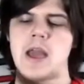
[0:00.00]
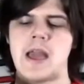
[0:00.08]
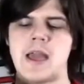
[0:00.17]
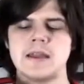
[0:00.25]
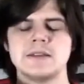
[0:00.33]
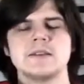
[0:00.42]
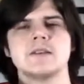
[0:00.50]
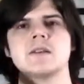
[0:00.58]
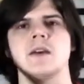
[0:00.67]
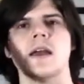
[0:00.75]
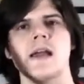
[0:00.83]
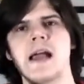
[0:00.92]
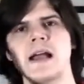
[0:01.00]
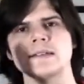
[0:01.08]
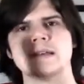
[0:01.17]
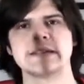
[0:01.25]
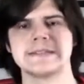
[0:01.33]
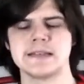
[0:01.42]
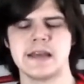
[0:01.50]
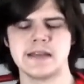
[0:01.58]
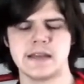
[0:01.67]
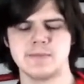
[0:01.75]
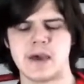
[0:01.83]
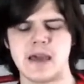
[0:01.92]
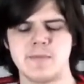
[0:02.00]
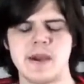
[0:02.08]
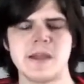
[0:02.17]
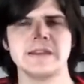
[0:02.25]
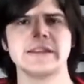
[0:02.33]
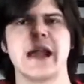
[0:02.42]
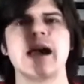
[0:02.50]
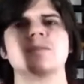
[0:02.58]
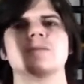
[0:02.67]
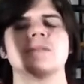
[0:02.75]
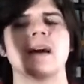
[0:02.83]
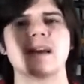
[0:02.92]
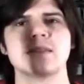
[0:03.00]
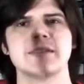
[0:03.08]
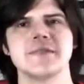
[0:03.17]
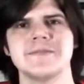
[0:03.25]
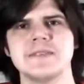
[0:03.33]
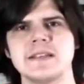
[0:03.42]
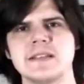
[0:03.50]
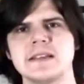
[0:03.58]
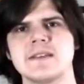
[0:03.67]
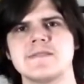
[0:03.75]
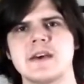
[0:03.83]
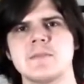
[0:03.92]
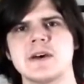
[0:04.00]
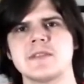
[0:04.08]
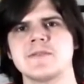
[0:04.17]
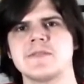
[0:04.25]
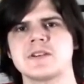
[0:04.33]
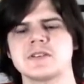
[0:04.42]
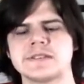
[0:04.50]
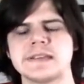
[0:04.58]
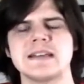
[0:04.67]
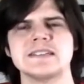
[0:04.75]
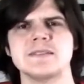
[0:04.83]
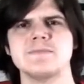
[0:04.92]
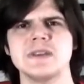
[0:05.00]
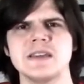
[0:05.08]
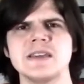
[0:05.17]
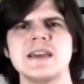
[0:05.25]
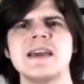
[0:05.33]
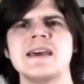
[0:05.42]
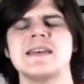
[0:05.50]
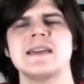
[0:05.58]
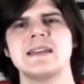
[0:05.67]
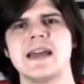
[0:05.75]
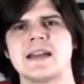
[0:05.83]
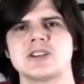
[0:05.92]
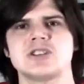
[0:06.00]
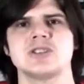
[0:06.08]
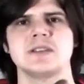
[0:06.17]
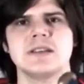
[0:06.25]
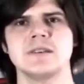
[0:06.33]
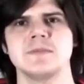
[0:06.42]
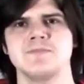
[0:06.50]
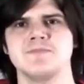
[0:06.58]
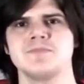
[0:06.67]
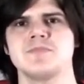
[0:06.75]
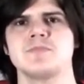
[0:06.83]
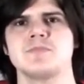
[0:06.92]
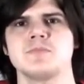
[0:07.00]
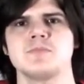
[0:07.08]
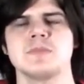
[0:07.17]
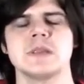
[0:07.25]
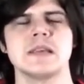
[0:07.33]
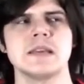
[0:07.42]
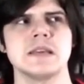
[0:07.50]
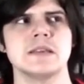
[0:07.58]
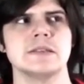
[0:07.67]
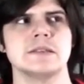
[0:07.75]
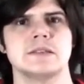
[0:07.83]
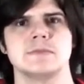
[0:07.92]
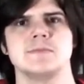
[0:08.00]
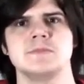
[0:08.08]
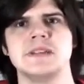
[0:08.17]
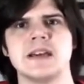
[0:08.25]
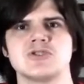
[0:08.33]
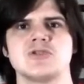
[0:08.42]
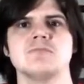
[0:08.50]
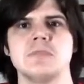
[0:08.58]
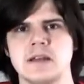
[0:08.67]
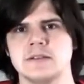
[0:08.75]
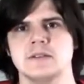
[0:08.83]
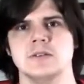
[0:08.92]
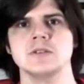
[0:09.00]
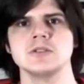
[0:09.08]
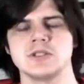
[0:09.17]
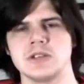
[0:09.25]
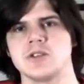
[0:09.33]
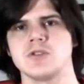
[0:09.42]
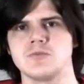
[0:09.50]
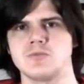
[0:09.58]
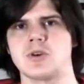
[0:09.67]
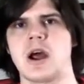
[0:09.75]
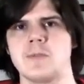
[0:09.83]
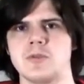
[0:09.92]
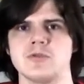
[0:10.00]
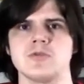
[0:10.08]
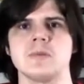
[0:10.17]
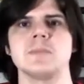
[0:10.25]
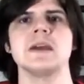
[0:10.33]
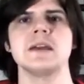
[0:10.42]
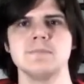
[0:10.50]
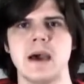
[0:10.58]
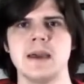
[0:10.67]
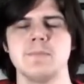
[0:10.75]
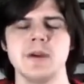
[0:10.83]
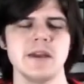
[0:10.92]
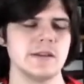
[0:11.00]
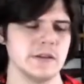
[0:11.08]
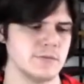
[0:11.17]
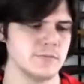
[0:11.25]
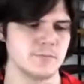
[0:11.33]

And as I said, in my opinion, I don't like the feeling of them on the finger side. To me, it actually is detrimental to the proper grip, in my opinion.